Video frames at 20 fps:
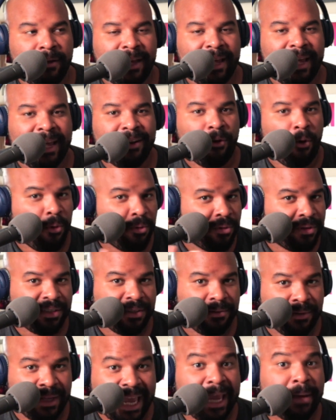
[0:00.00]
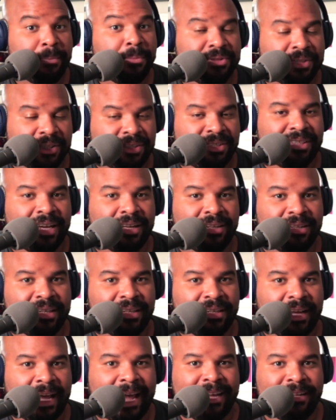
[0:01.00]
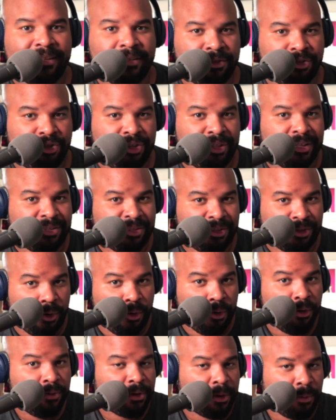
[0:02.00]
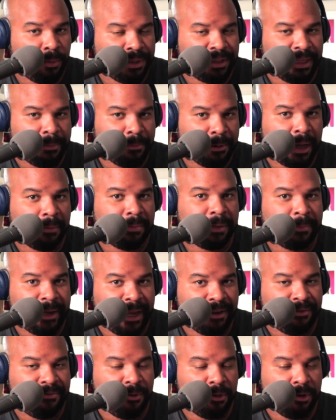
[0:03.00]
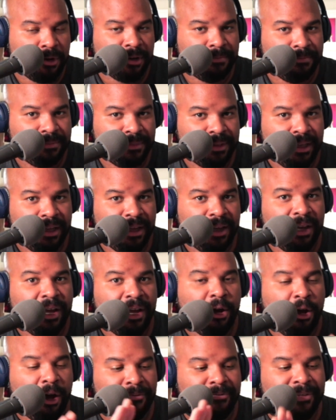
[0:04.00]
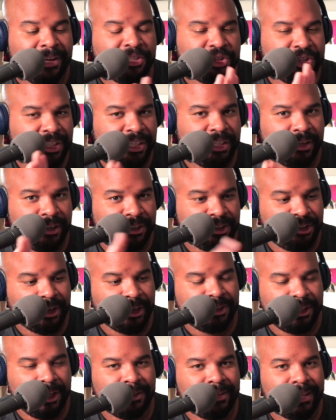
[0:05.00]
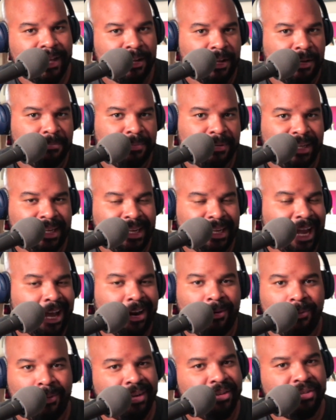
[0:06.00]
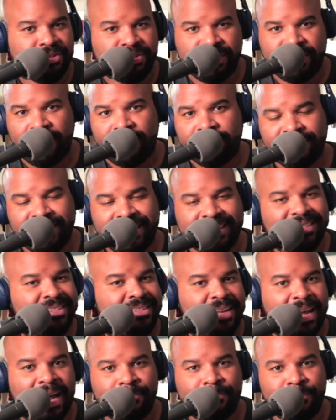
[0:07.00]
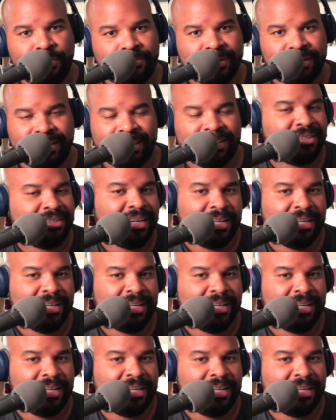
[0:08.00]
and only able to sell it at just over what they probably paid for, eventually they're going to start telling that company, I don't want your stuff. It's not moving. It's